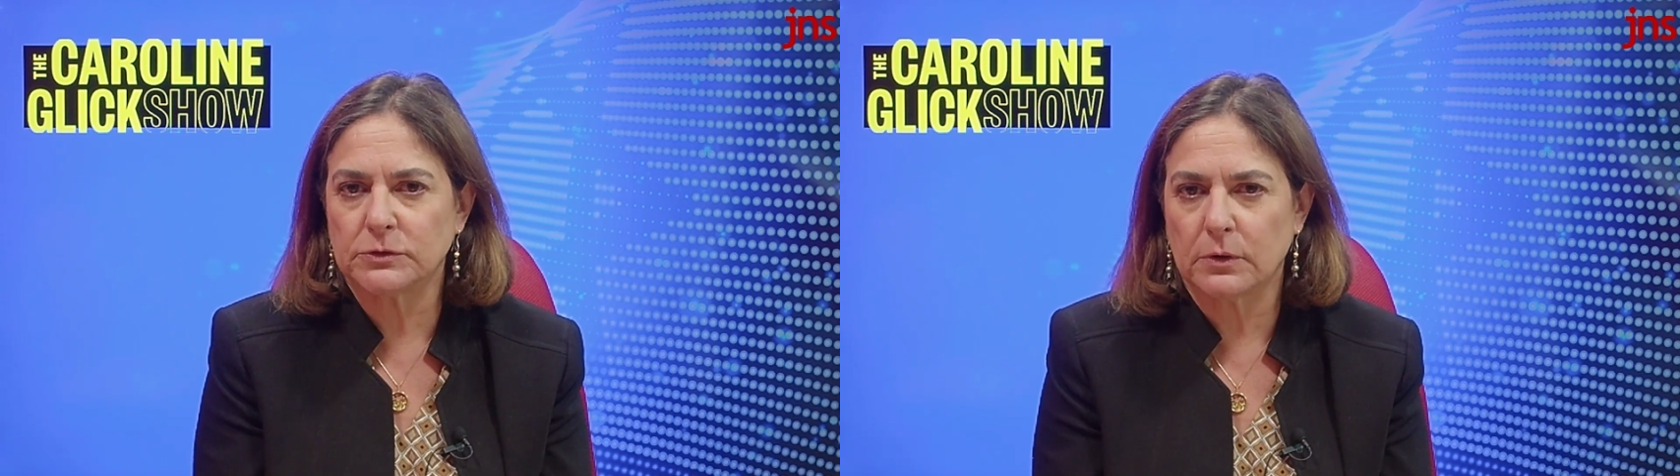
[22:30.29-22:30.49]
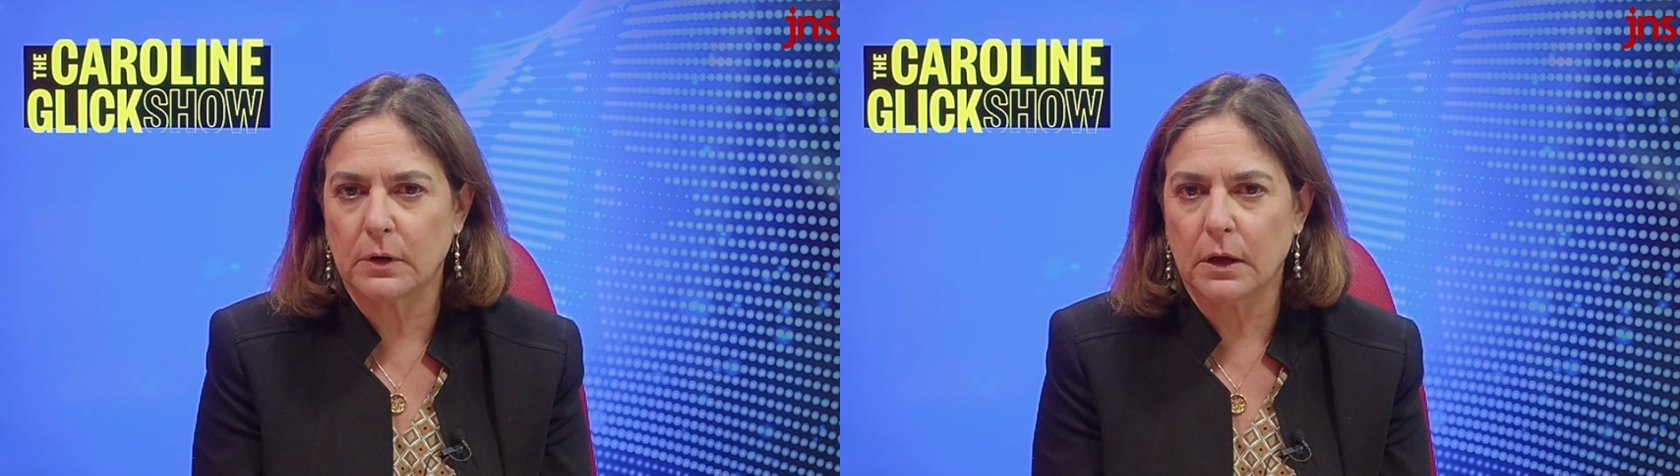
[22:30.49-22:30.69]

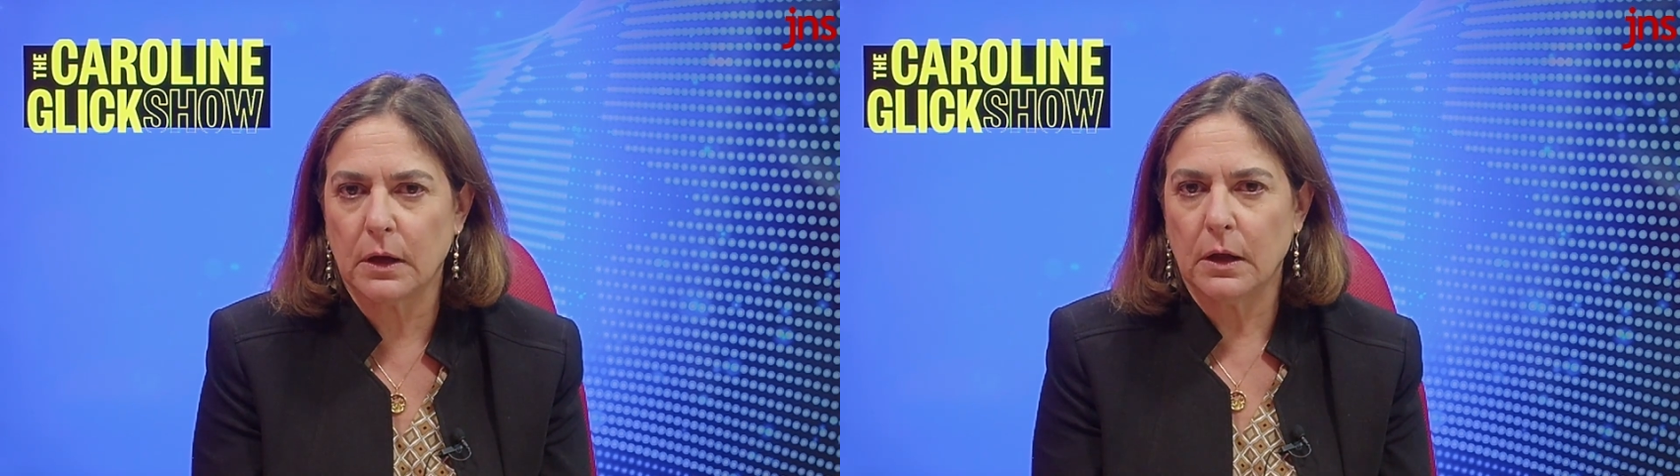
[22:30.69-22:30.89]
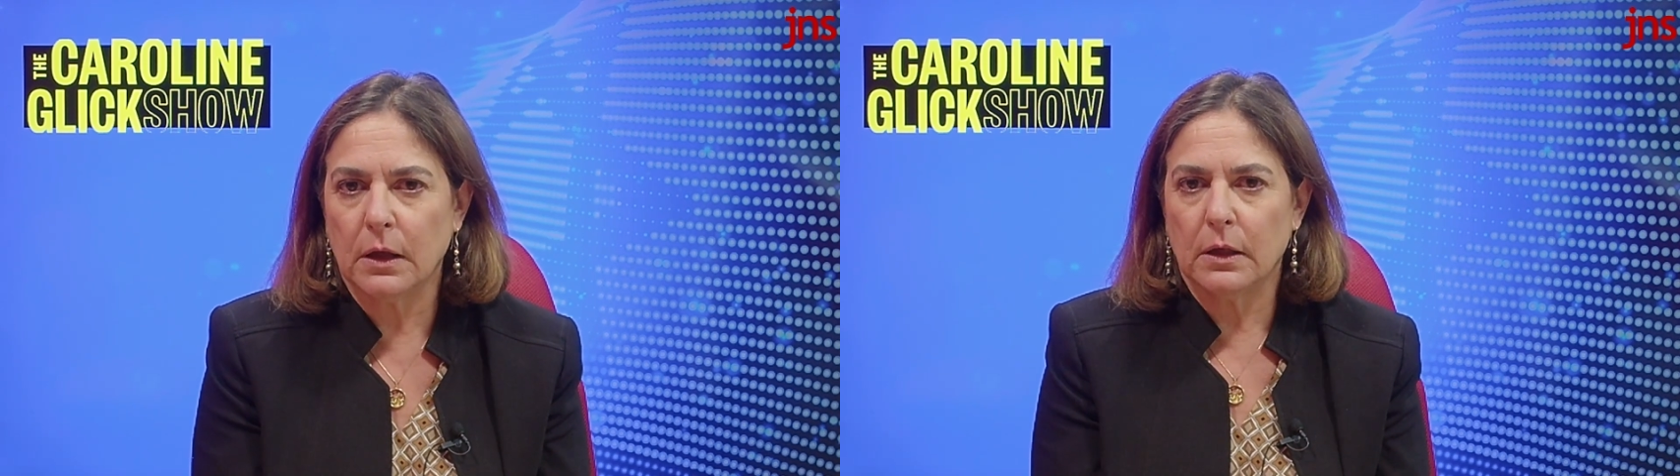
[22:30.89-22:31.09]
Torah?
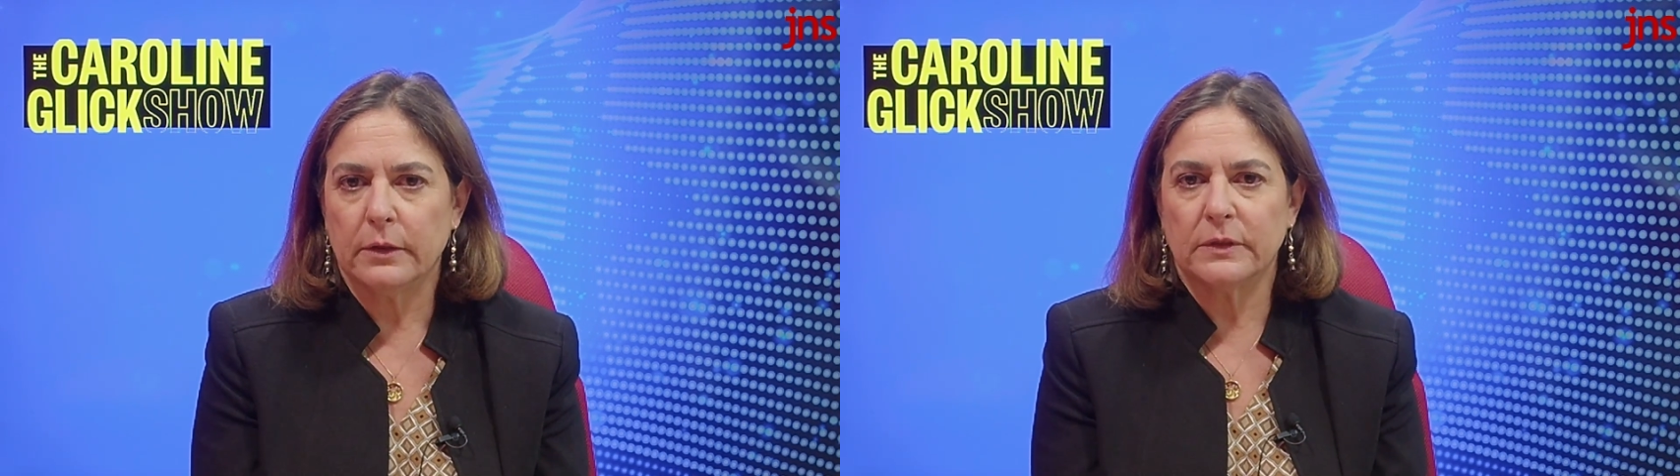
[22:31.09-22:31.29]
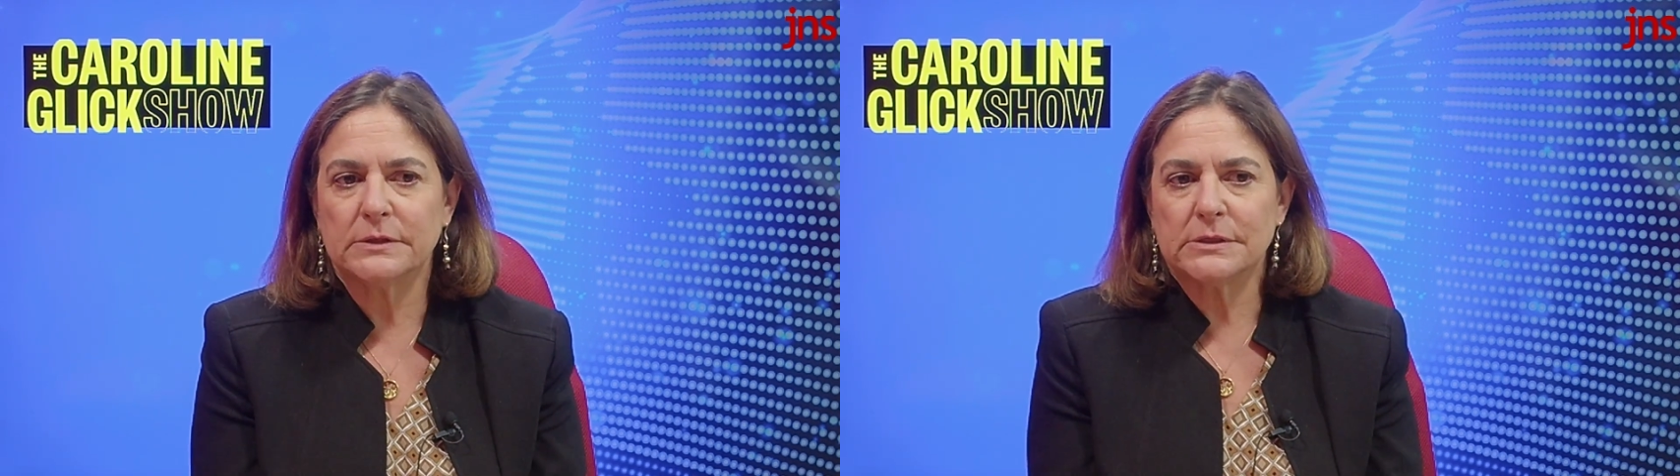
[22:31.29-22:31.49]

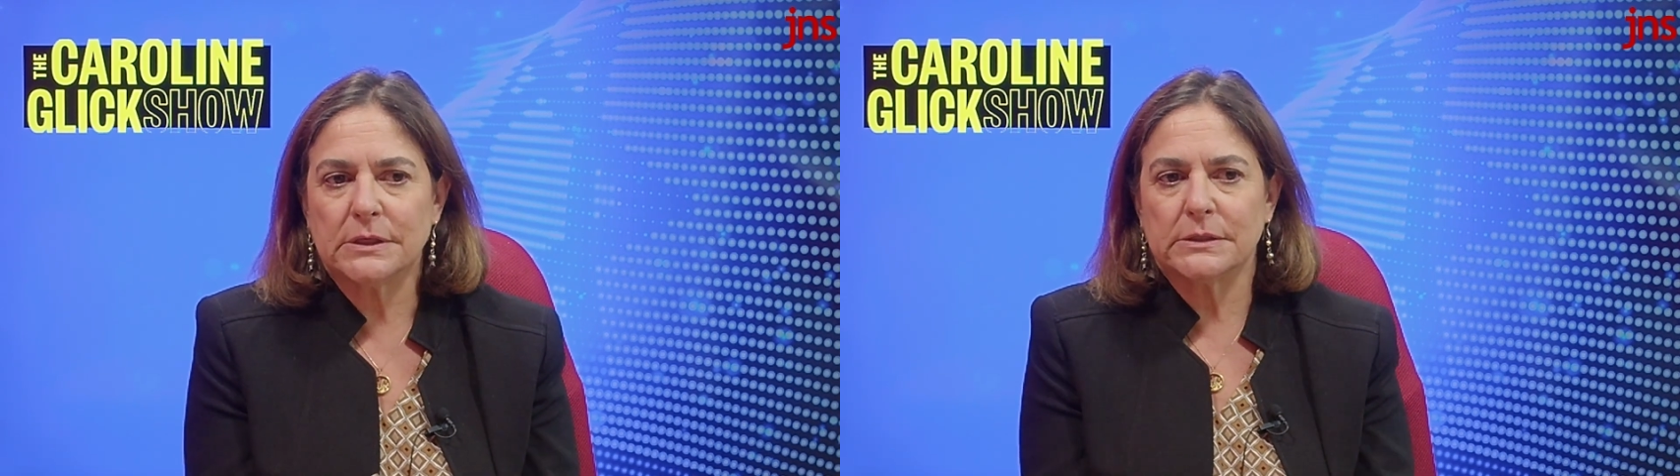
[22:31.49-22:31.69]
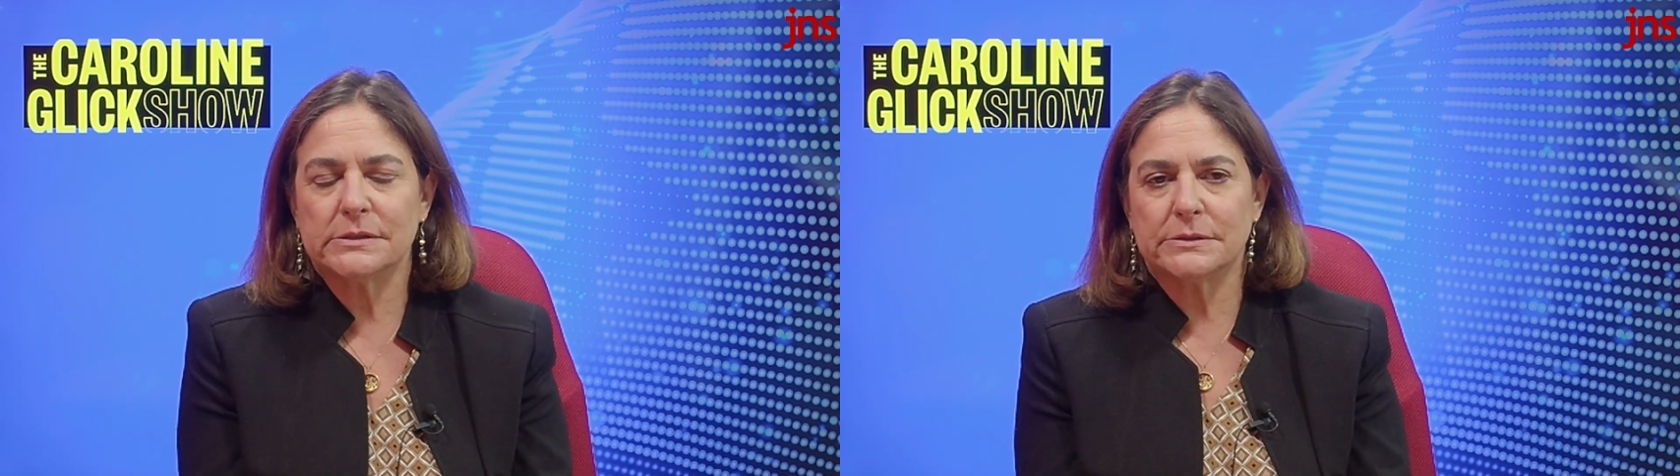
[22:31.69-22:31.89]
This
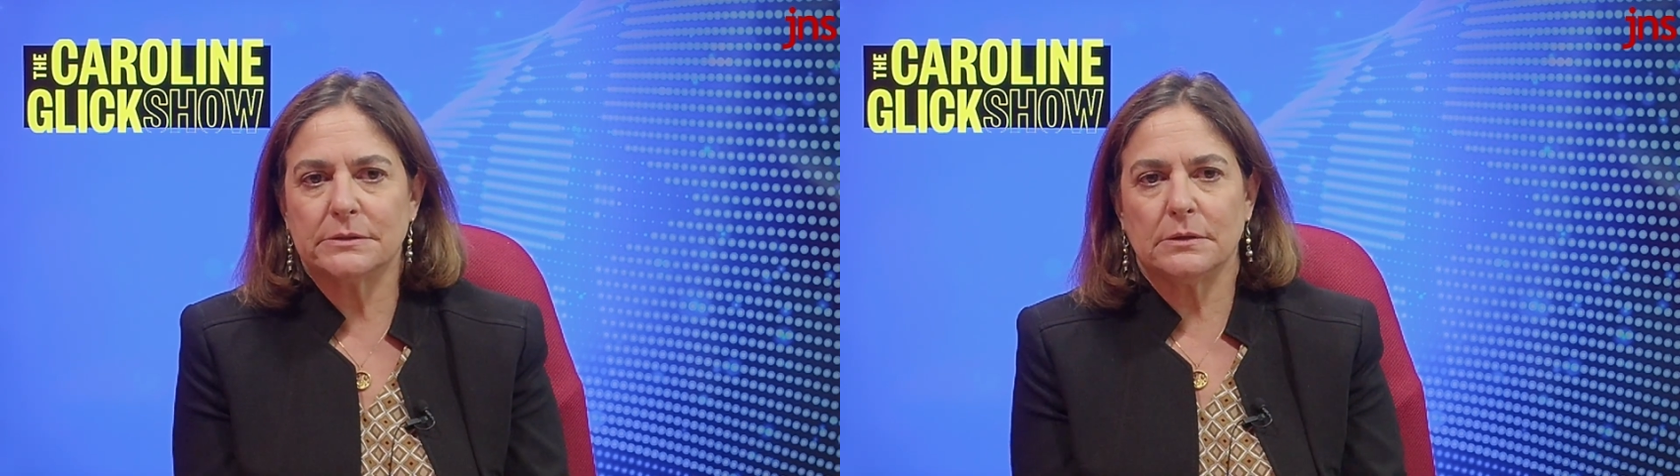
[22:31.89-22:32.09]
is,